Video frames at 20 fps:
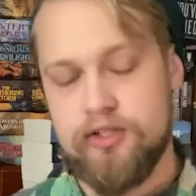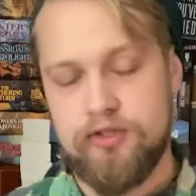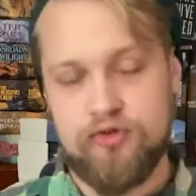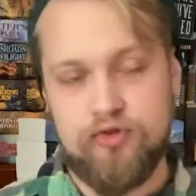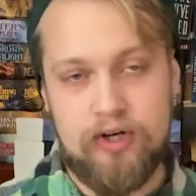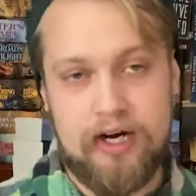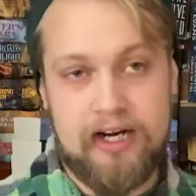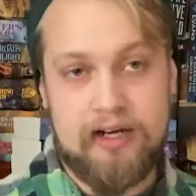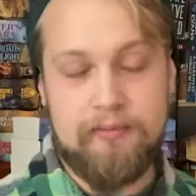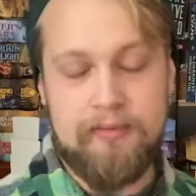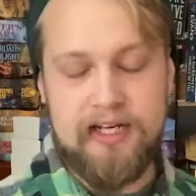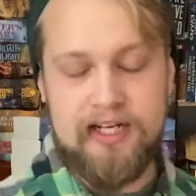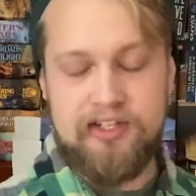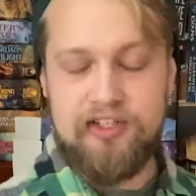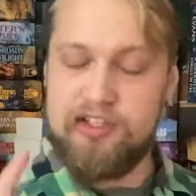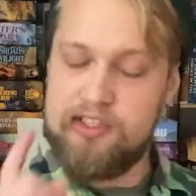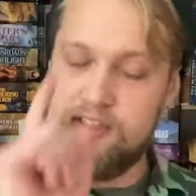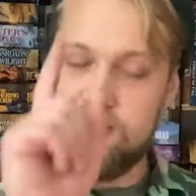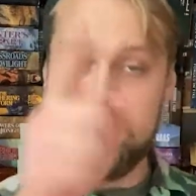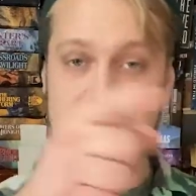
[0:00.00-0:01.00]
Dragon
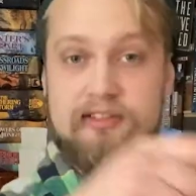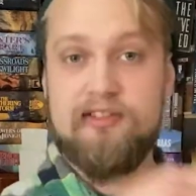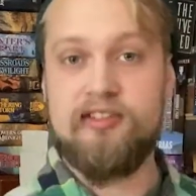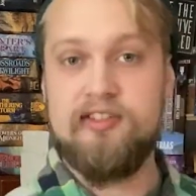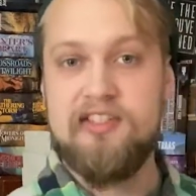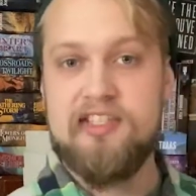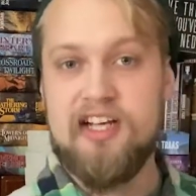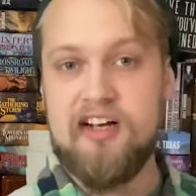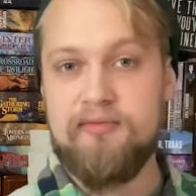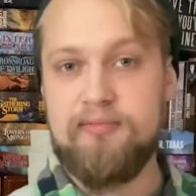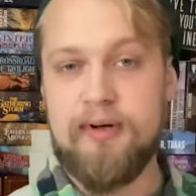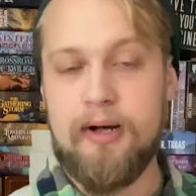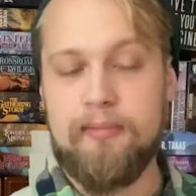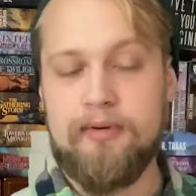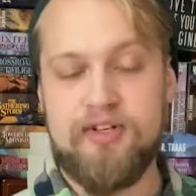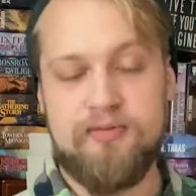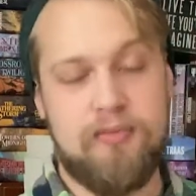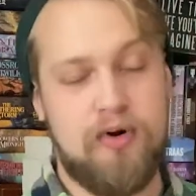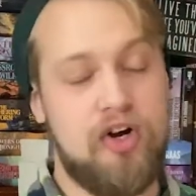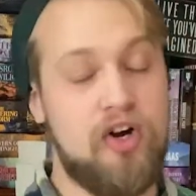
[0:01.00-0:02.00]
Mage,
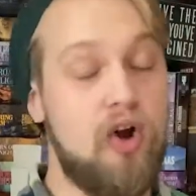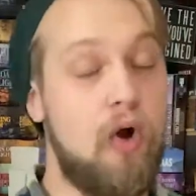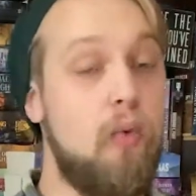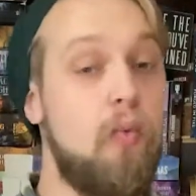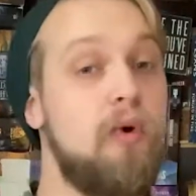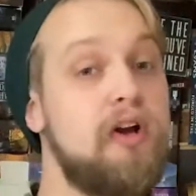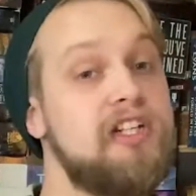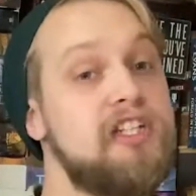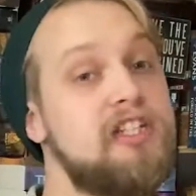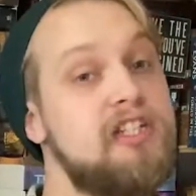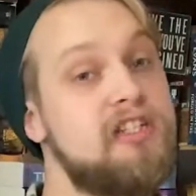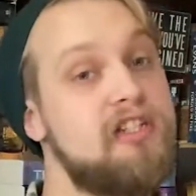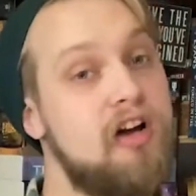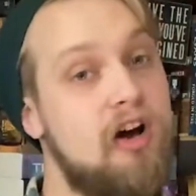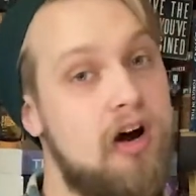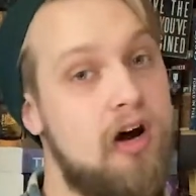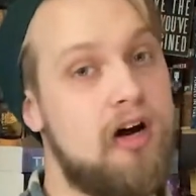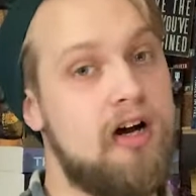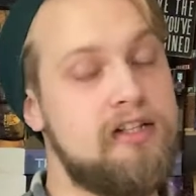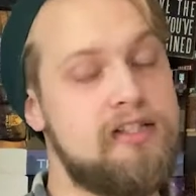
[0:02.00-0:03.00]
self-published book, which is
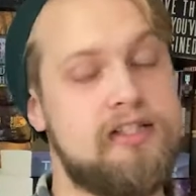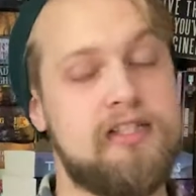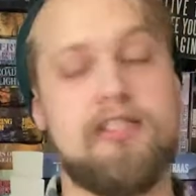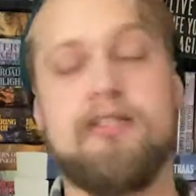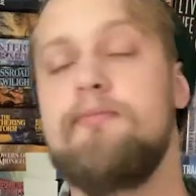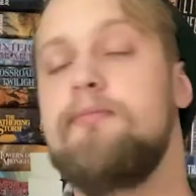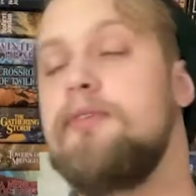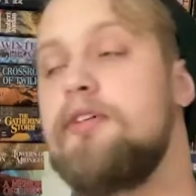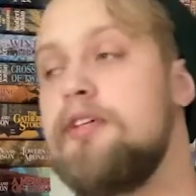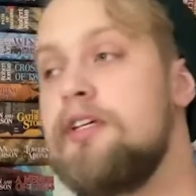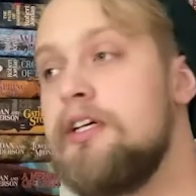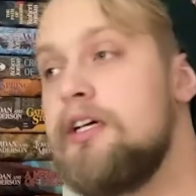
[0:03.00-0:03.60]
awesome.